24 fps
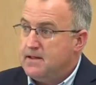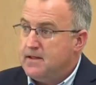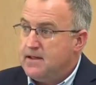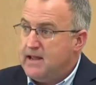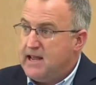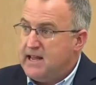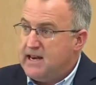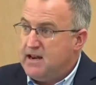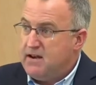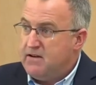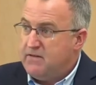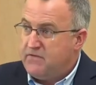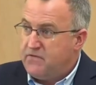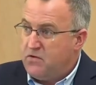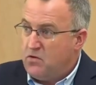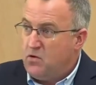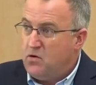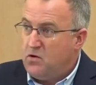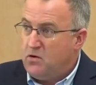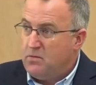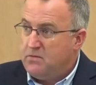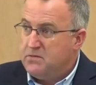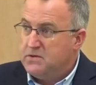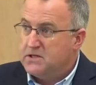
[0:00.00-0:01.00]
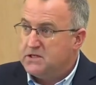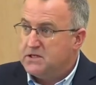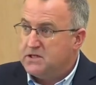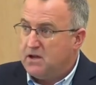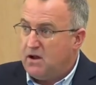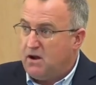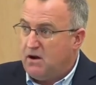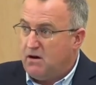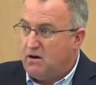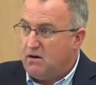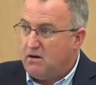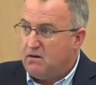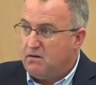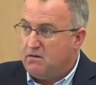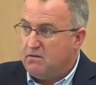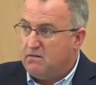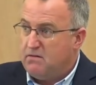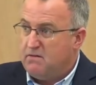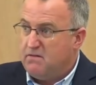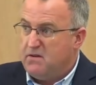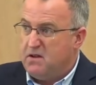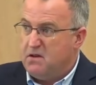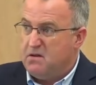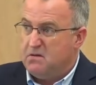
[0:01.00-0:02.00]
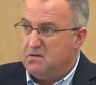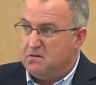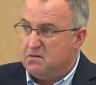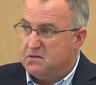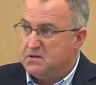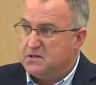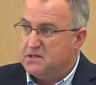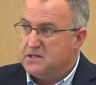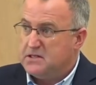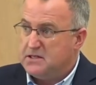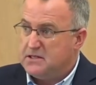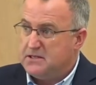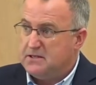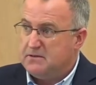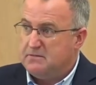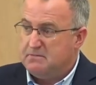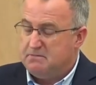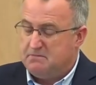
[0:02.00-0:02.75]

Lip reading: and informs our views.